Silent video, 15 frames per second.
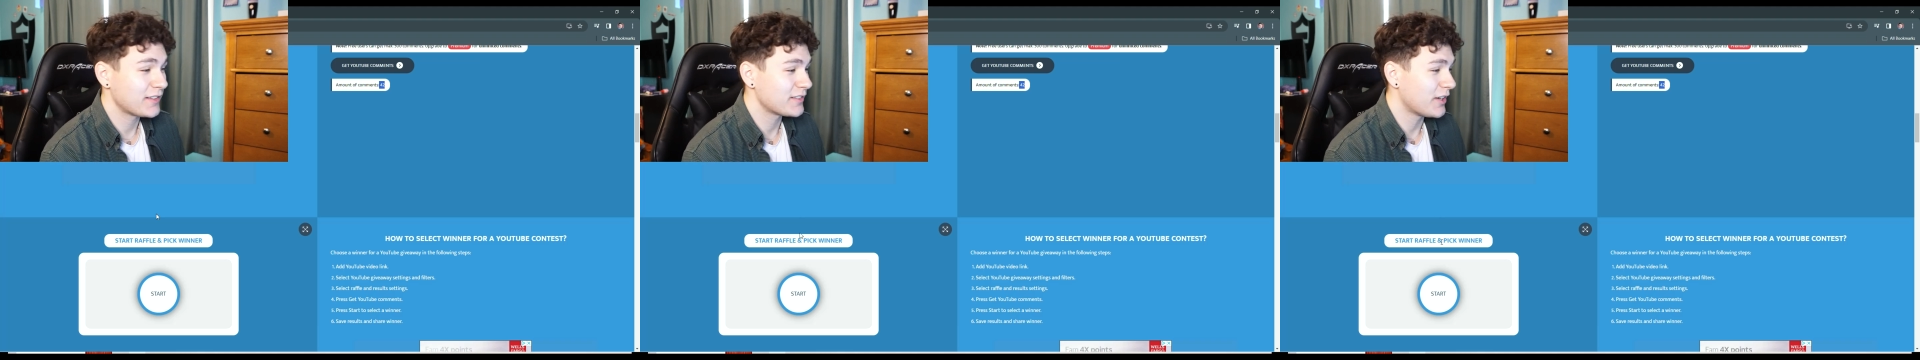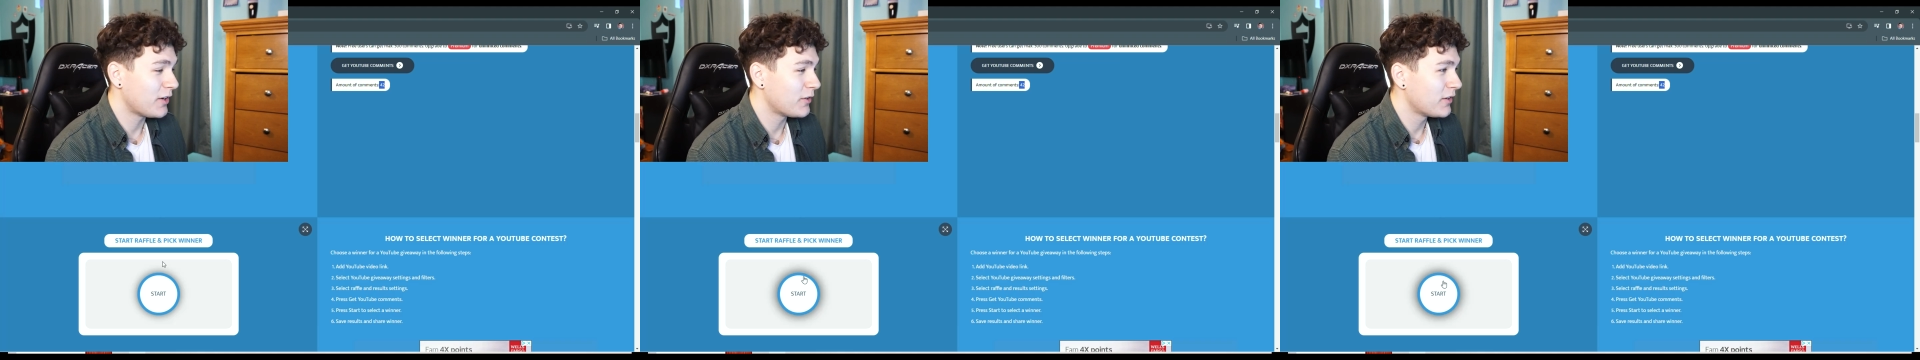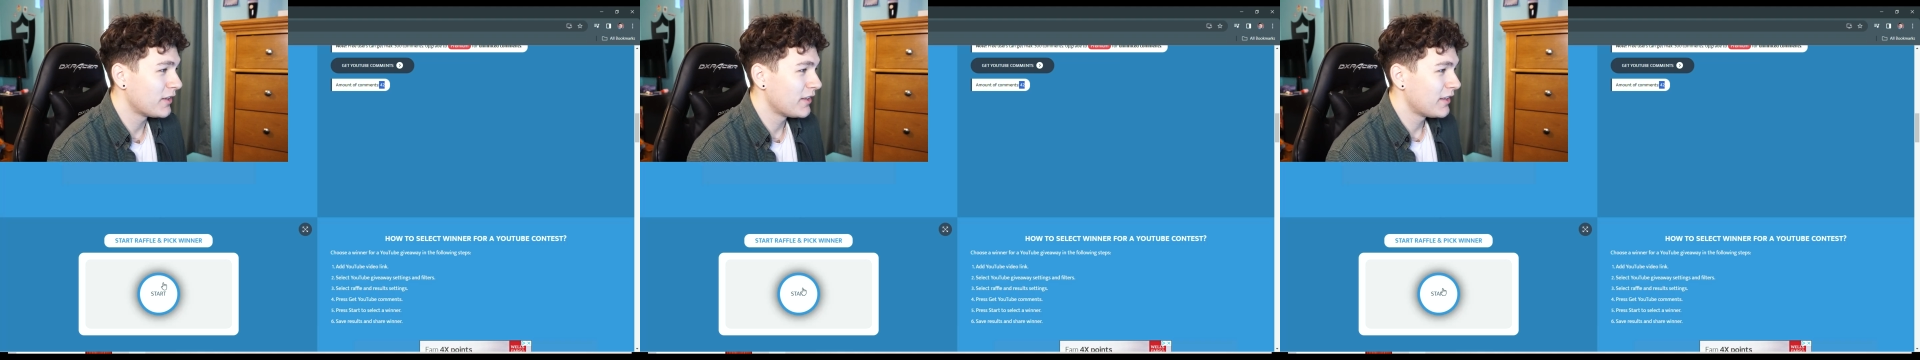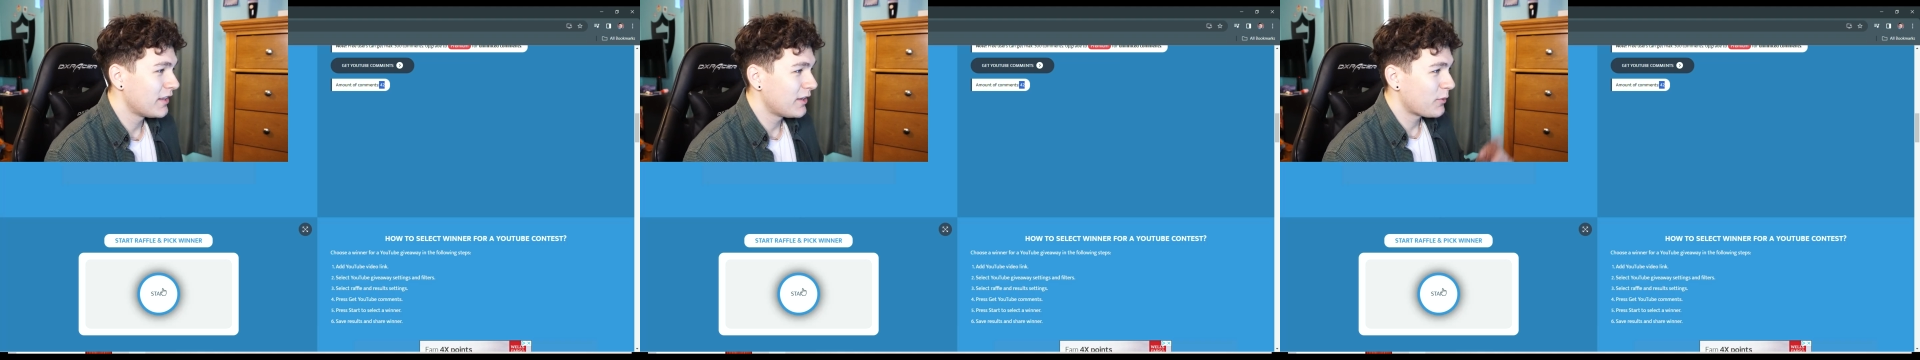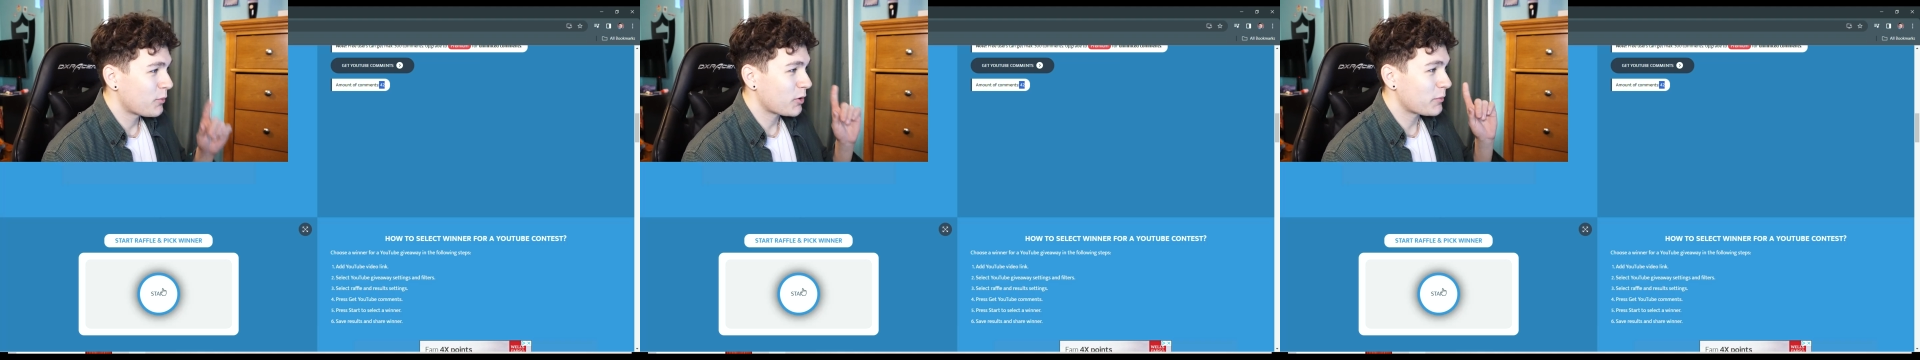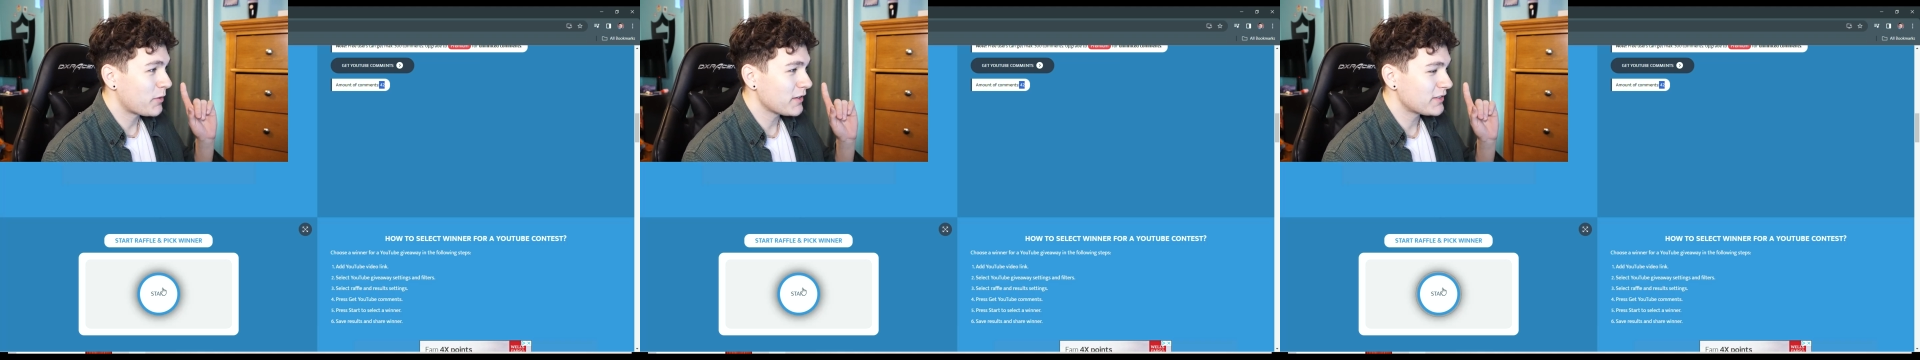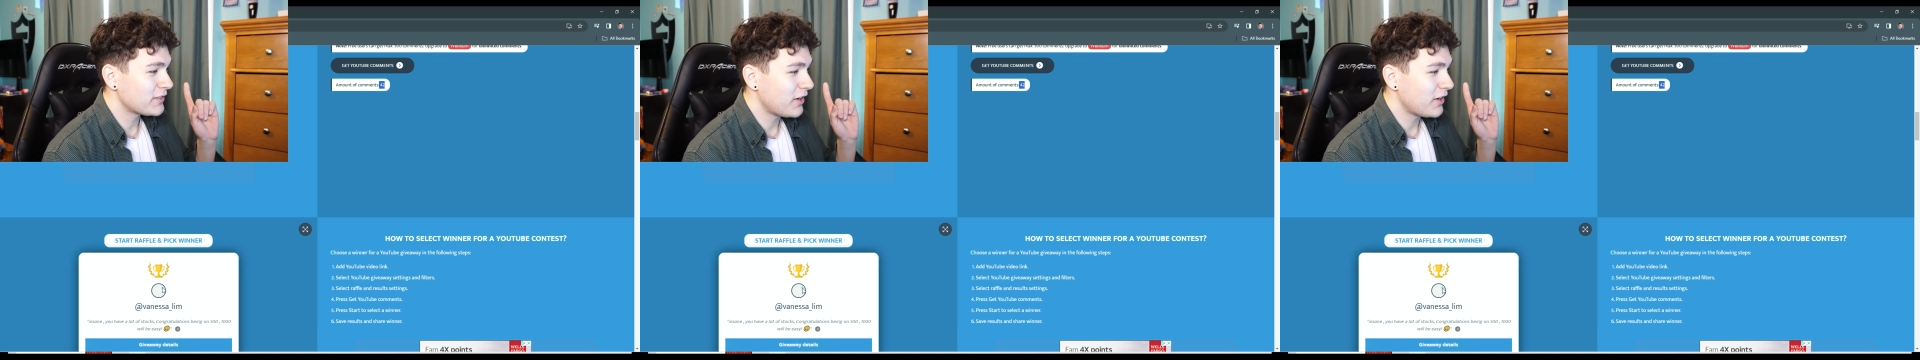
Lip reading: So we're gonna press